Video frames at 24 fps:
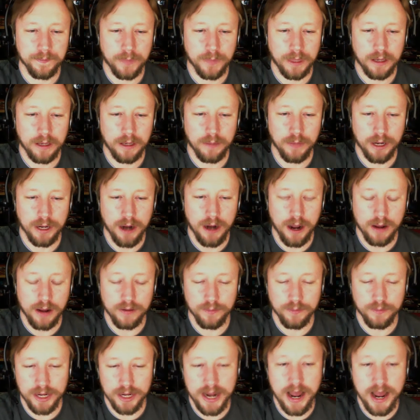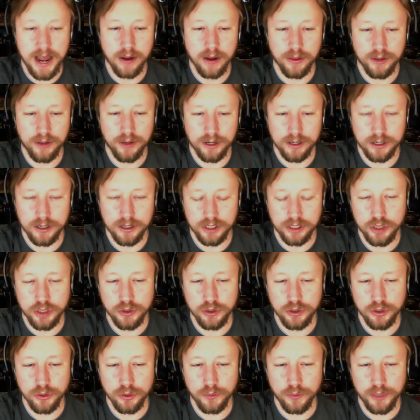But now there are 2
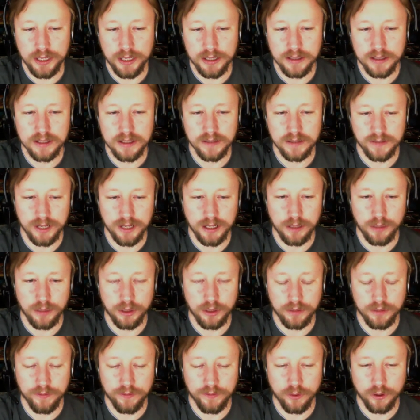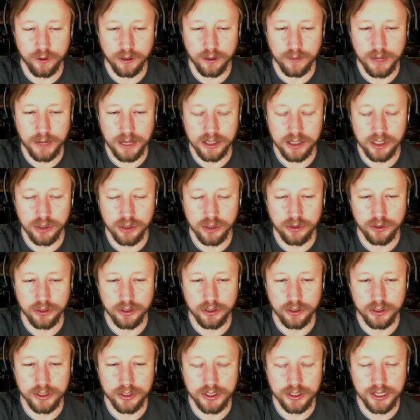new pins available for badge
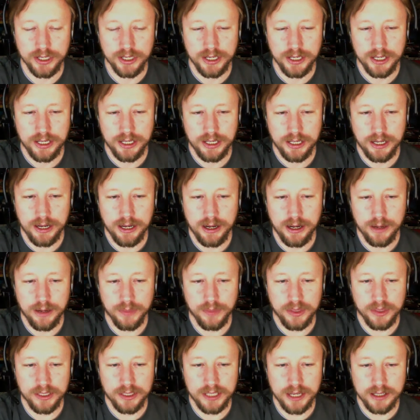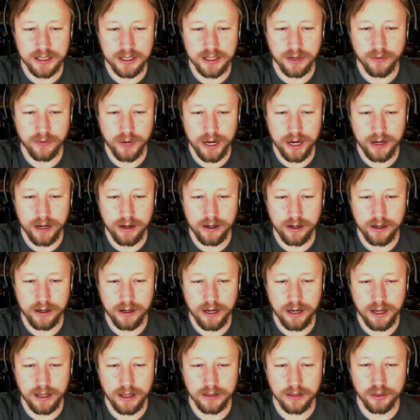holders, the Tusken Raider
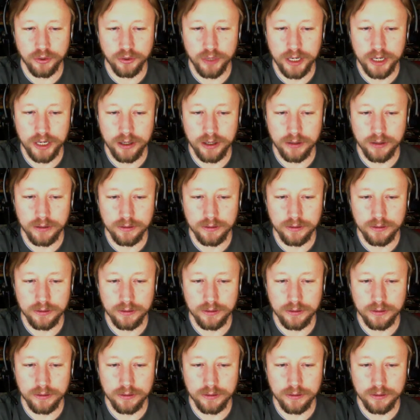and Greedo.